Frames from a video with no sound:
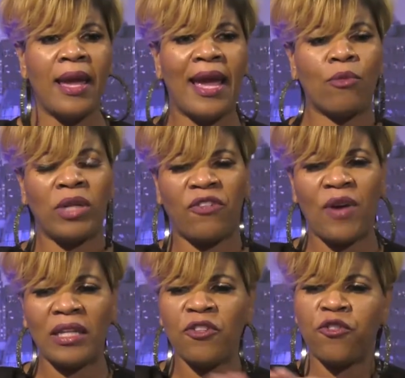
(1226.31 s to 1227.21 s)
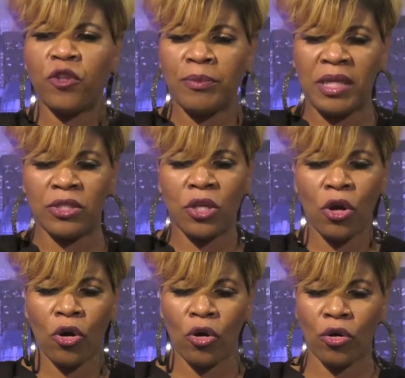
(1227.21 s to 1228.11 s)
And when they finally flipped and
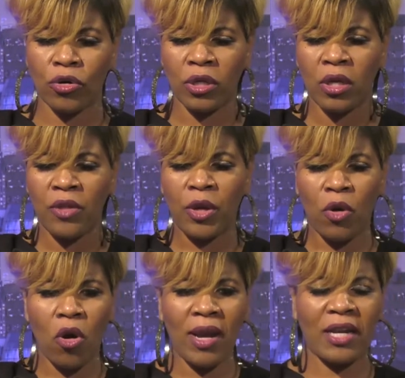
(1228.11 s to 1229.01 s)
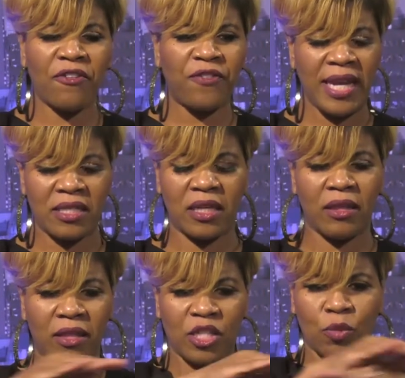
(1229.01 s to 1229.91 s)
turned, they were all kind of facing
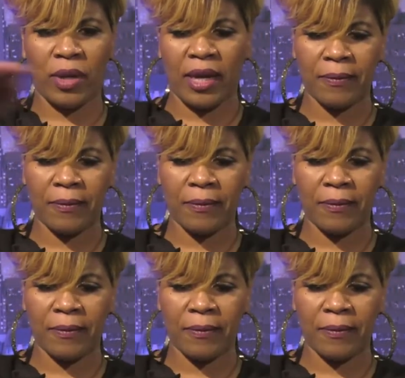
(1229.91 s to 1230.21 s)
this way.